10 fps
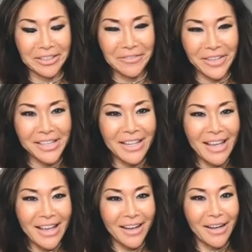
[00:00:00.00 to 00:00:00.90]
of it.
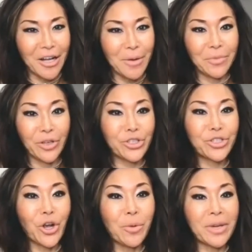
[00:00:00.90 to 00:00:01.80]

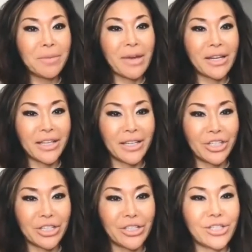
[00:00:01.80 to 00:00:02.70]
There's so many
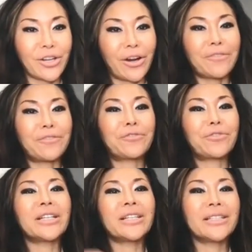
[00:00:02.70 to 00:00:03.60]
medications that are
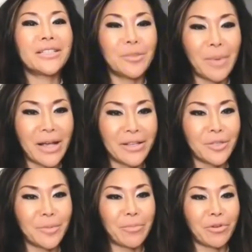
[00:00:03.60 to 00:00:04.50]
freely
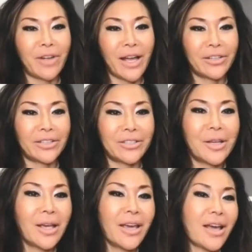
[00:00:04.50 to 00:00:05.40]
dispensed by providers
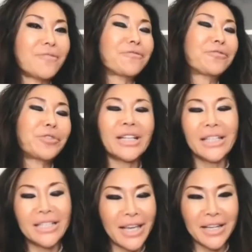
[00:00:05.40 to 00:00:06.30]
and
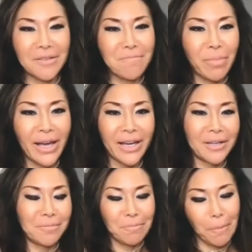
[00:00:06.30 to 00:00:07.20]
freely taken
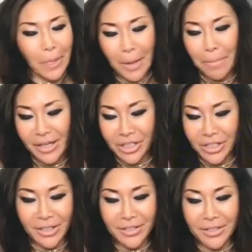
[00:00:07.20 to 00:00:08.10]
by
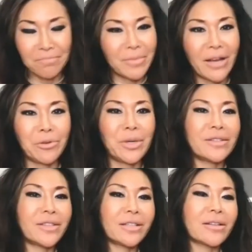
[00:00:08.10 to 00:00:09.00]
patients.
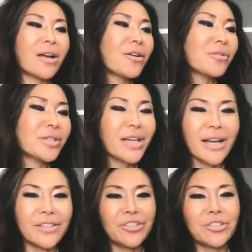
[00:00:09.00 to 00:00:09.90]
Everyone thinks, oh
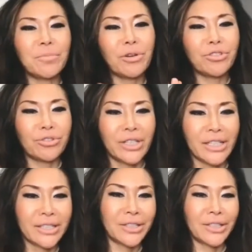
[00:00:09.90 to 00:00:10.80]
yeah, it's just
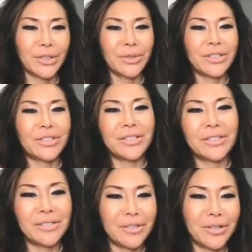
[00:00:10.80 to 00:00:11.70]
Motrin, you know, it's
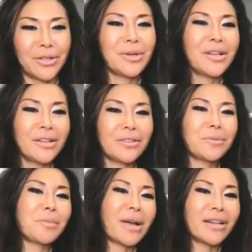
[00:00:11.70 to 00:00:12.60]
just, you know, a
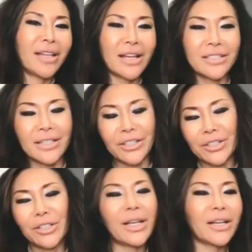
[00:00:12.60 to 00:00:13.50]
little bit of Mylanta, you
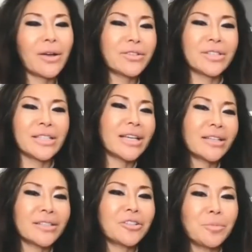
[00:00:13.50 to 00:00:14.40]
know, like I just
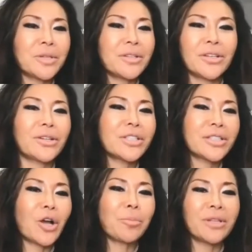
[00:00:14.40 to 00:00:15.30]
taking a little bit, you know,
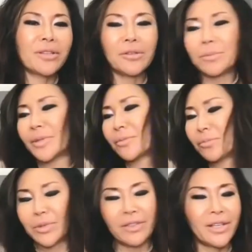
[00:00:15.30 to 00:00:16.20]
just help me with a little bit
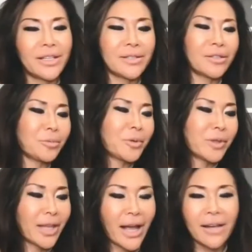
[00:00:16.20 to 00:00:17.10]
with this, a little bit
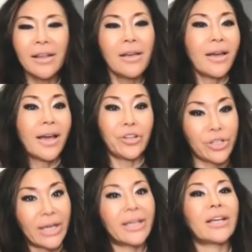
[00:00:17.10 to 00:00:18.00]
with that. And they're
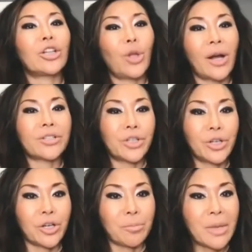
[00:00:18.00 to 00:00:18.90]
taking it
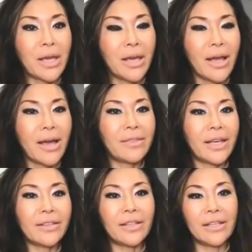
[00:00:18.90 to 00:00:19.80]
long-term. And
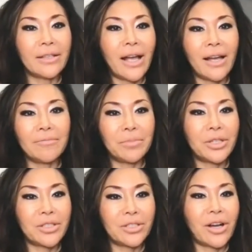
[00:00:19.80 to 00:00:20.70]
they think that
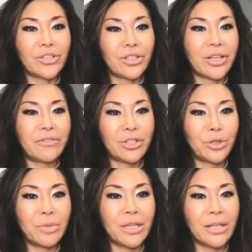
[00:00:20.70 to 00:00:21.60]
because the doctor gave it
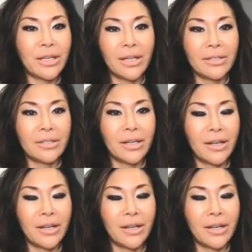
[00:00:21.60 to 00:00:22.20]
to me and